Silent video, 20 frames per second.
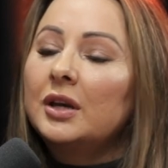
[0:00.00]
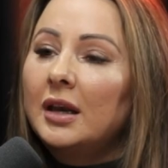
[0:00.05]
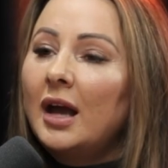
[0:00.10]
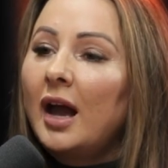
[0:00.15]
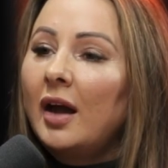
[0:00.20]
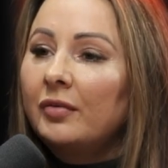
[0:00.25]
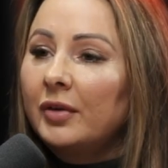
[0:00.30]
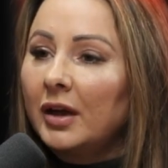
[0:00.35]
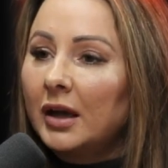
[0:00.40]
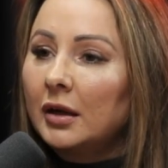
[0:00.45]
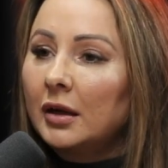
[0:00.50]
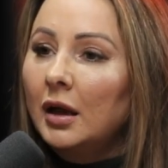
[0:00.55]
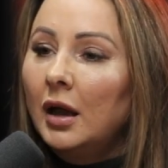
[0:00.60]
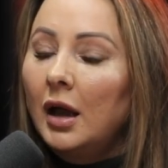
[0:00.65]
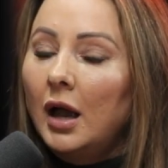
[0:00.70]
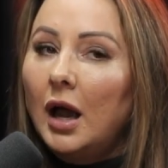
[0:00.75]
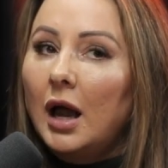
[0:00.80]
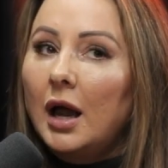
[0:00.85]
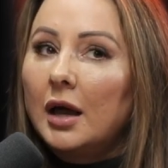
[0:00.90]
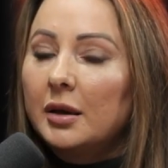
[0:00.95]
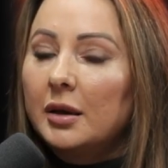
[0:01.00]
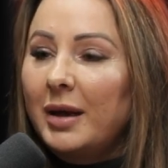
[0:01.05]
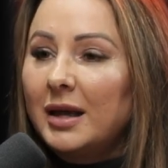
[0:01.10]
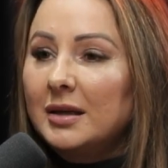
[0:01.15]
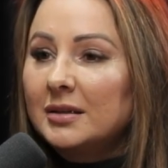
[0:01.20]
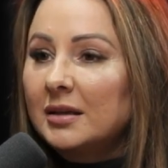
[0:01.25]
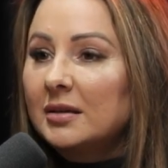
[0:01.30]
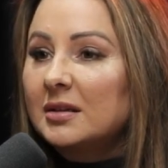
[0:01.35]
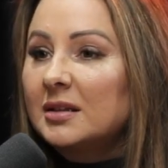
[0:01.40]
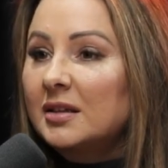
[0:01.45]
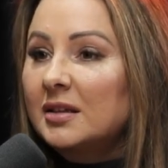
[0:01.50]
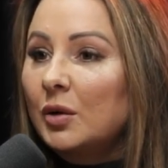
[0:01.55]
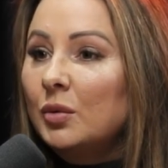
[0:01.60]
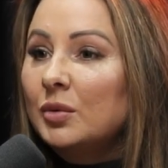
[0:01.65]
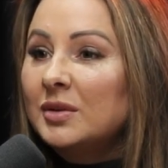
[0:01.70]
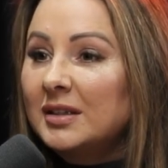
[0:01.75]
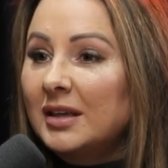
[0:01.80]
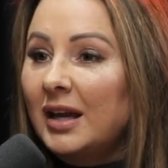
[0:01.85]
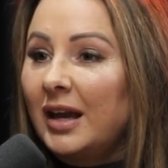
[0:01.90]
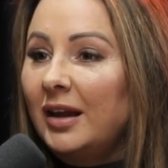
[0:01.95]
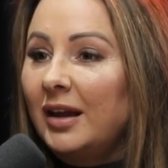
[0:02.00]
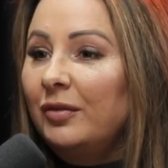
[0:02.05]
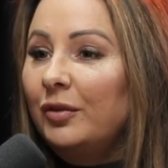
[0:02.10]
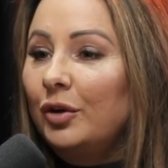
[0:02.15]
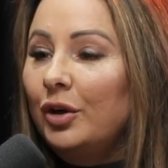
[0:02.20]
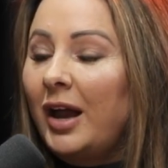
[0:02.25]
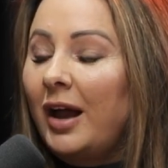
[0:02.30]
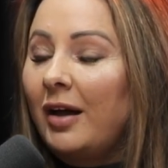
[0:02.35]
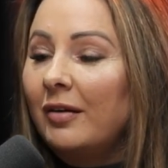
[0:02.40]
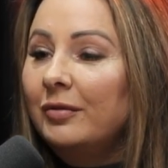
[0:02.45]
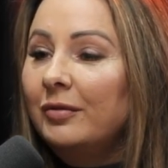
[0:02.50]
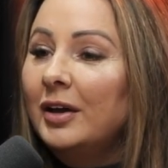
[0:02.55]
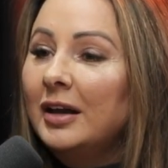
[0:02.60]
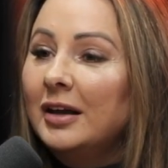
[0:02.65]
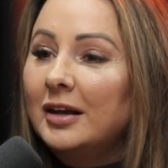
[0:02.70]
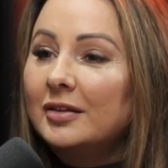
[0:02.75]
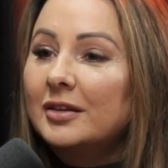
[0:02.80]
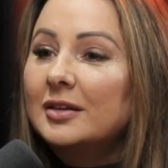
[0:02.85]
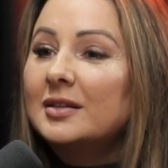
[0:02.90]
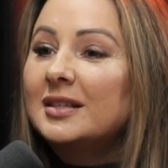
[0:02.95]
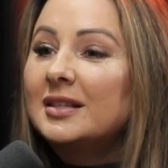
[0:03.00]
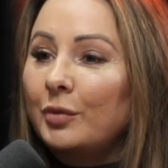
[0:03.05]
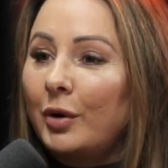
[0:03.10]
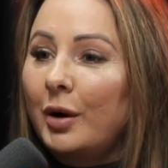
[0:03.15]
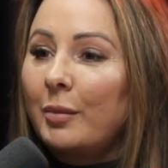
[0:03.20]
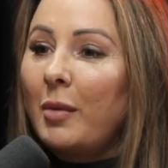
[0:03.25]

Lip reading: in having an amazing skill set if you have the zero